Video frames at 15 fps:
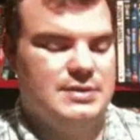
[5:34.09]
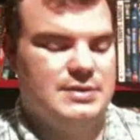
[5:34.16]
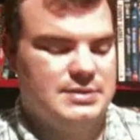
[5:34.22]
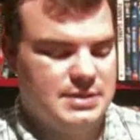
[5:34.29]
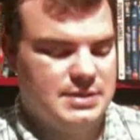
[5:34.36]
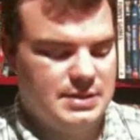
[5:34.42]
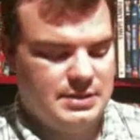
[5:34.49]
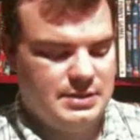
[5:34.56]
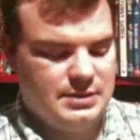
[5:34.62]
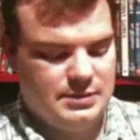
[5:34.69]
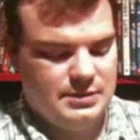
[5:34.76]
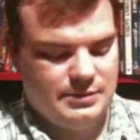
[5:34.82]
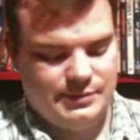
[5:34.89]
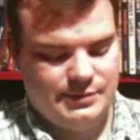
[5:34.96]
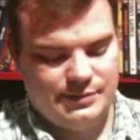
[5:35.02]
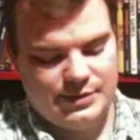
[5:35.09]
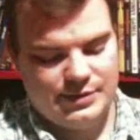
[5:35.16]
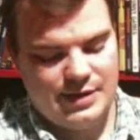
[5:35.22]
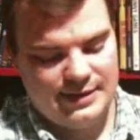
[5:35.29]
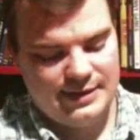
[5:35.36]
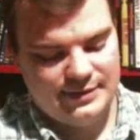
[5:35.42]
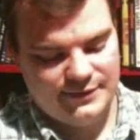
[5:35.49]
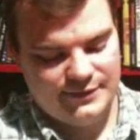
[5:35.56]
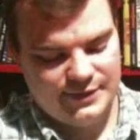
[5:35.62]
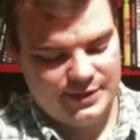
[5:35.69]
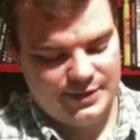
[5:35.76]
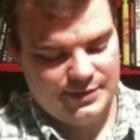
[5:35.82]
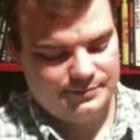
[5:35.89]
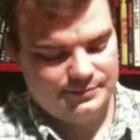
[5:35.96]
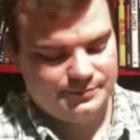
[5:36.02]
though, is they're kind
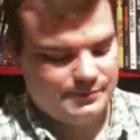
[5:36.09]
of